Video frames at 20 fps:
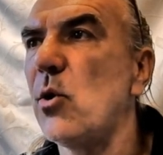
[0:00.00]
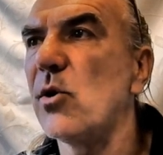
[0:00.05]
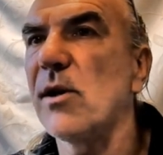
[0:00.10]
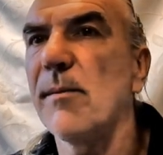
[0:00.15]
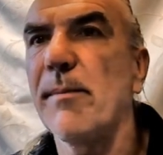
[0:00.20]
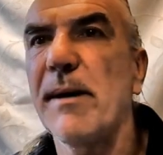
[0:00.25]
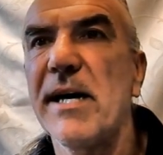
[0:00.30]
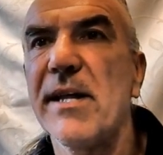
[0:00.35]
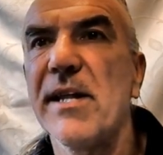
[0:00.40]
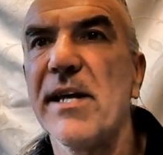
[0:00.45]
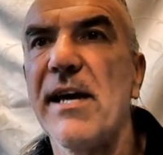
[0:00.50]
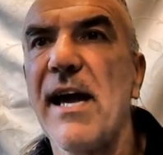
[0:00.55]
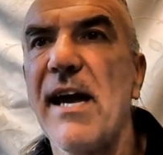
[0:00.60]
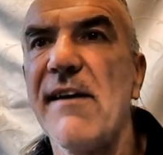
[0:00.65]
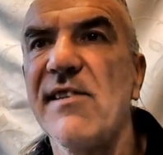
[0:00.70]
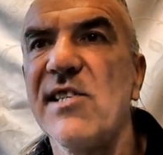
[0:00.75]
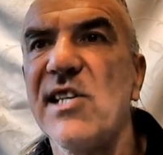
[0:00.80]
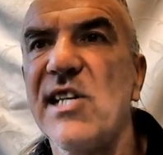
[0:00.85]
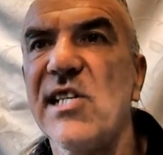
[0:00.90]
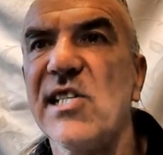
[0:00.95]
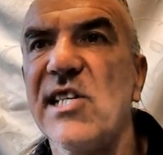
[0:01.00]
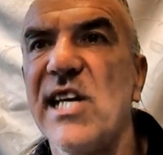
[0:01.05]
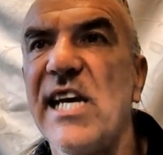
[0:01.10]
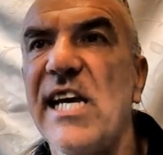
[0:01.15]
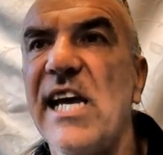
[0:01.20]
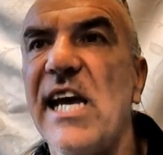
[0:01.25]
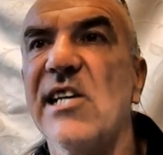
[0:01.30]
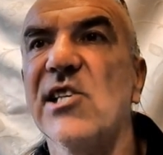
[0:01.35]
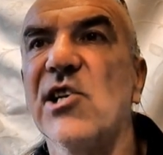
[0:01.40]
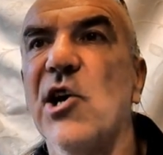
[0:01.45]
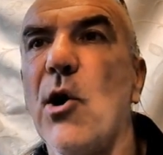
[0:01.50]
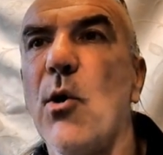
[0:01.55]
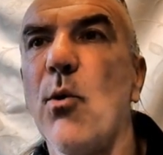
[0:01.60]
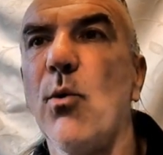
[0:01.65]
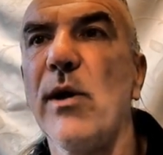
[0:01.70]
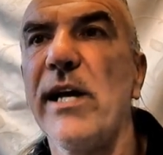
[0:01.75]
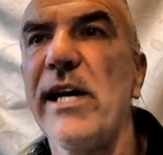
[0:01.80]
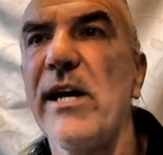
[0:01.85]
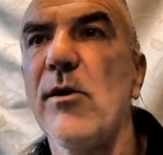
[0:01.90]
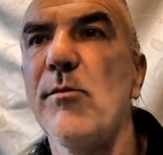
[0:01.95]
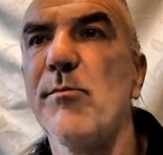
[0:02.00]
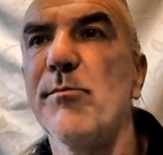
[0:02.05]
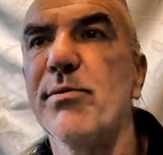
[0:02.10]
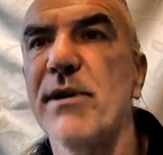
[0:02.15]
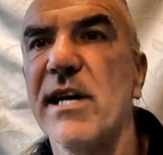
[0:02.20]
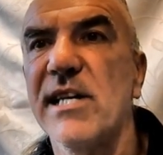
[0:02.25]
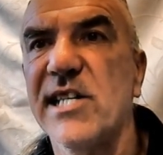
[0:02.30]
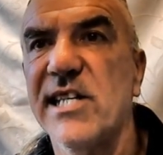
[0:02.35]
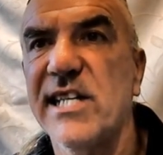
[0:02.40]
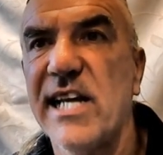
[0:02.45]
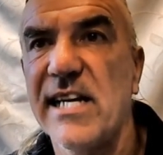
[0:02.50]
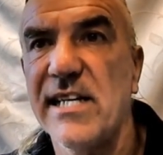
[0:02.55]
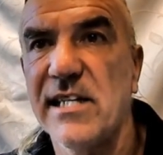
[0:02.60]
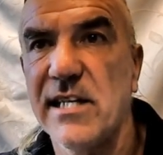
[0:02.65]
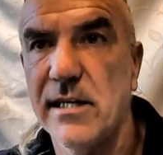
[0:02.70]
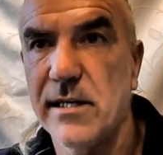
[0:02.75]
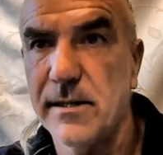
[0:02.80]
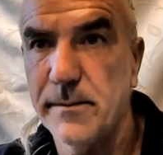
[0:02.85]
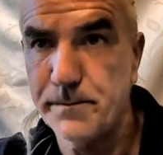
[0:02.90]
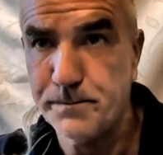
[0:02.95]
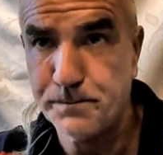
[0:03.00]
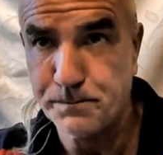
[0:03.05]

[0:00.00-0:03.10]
order by the FCC is wholly unprecedented.